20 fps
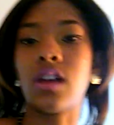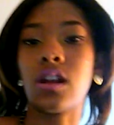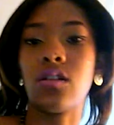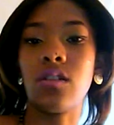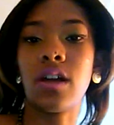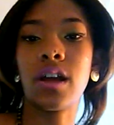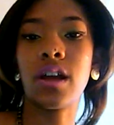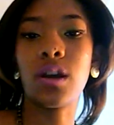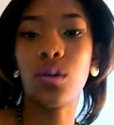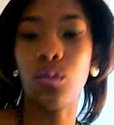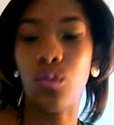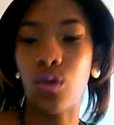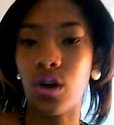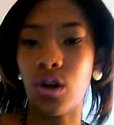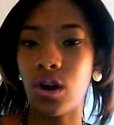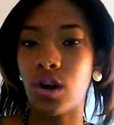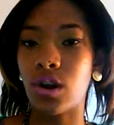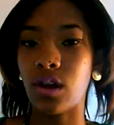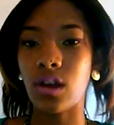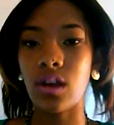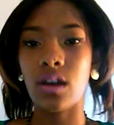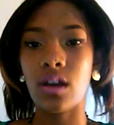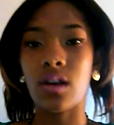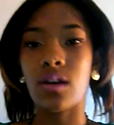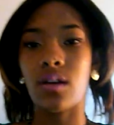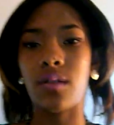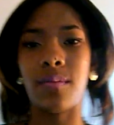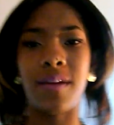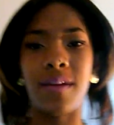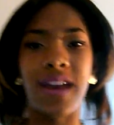I don't like wearing
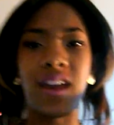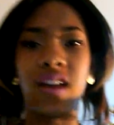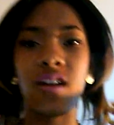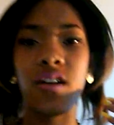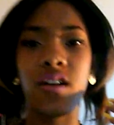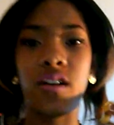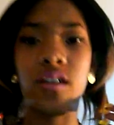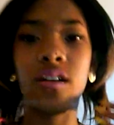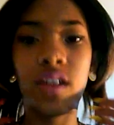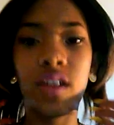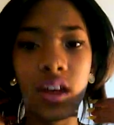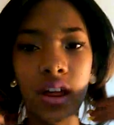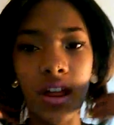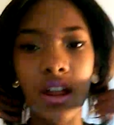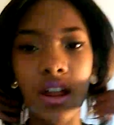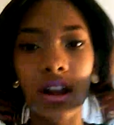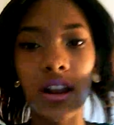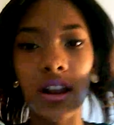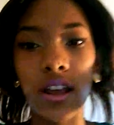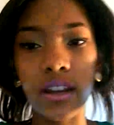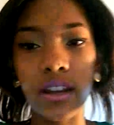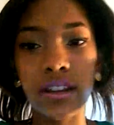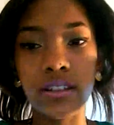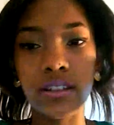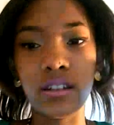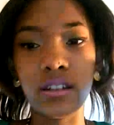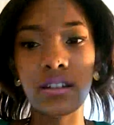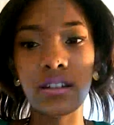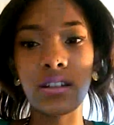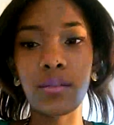my hair like
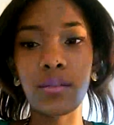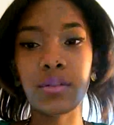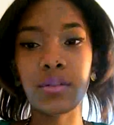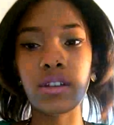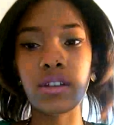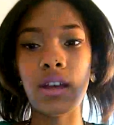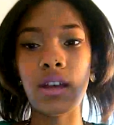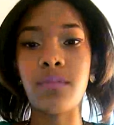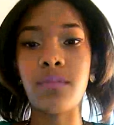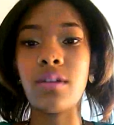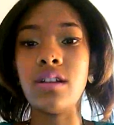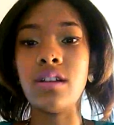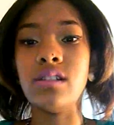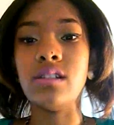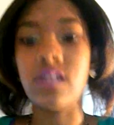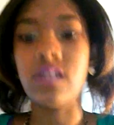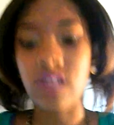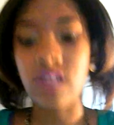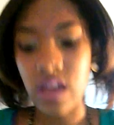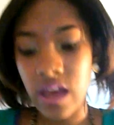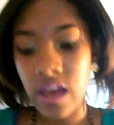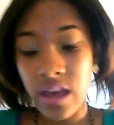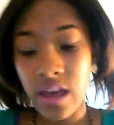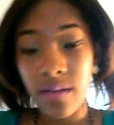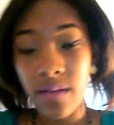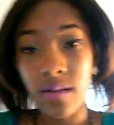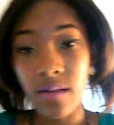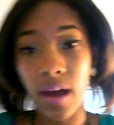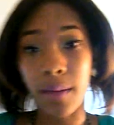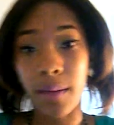this in the summertime because it's
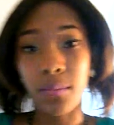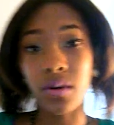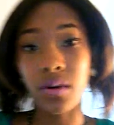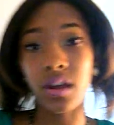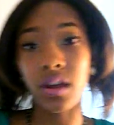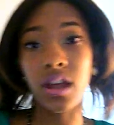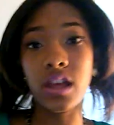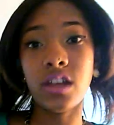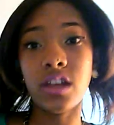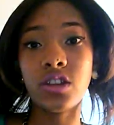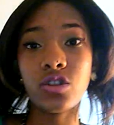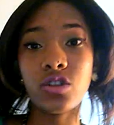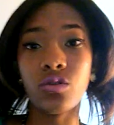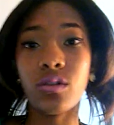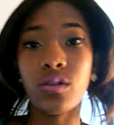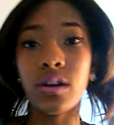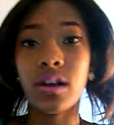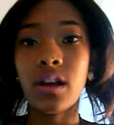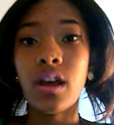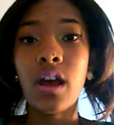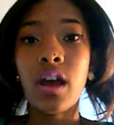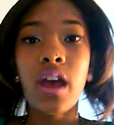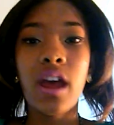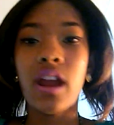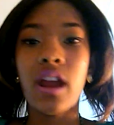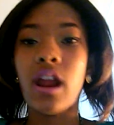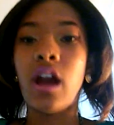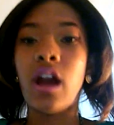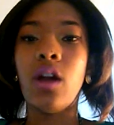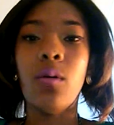heat. I put heat to it
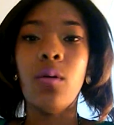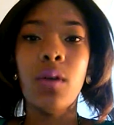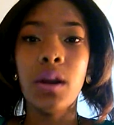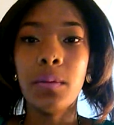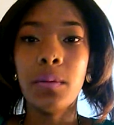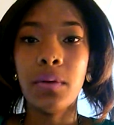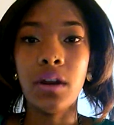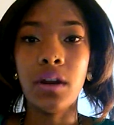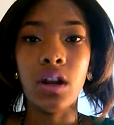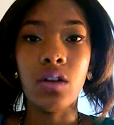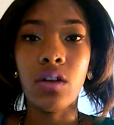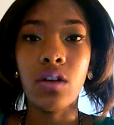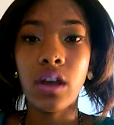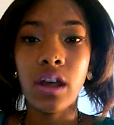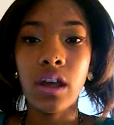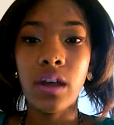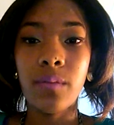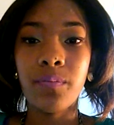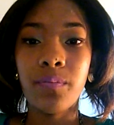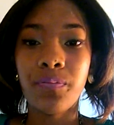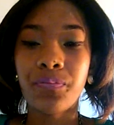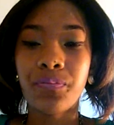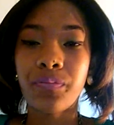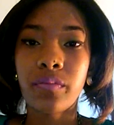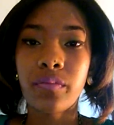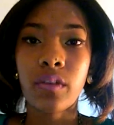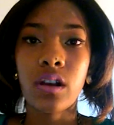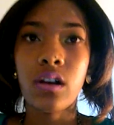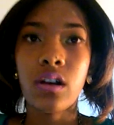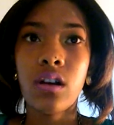and I don't want to put no heat.
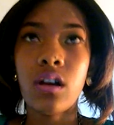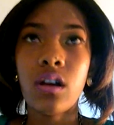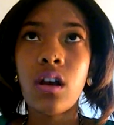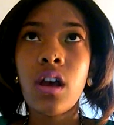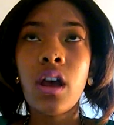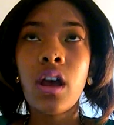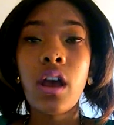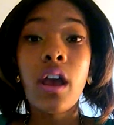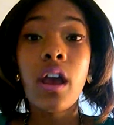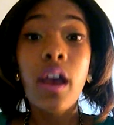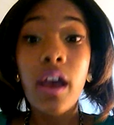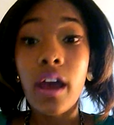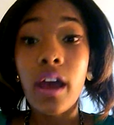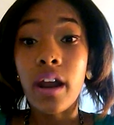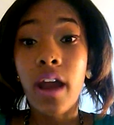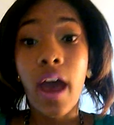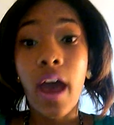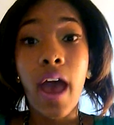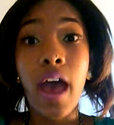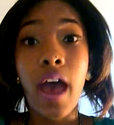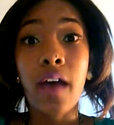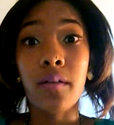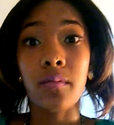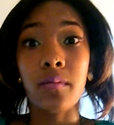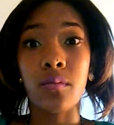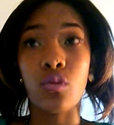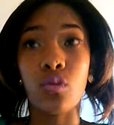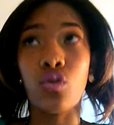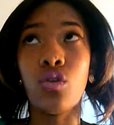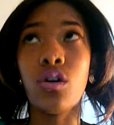And I
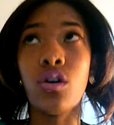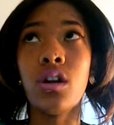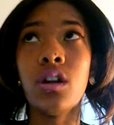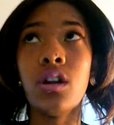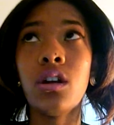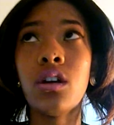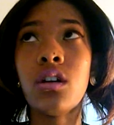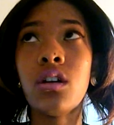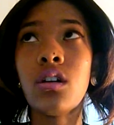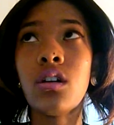have gone